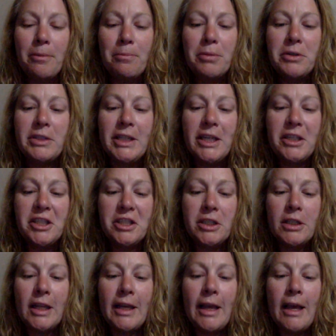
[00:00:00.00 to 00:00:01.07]

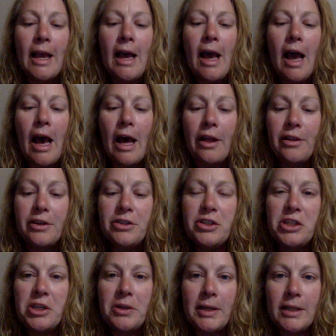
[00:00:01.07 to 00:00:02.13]
particularly other
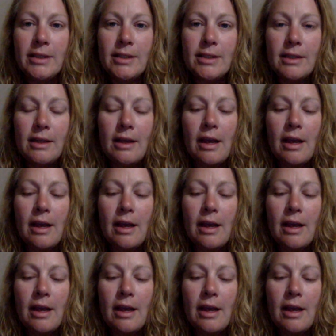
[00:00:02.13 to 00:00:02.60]
students.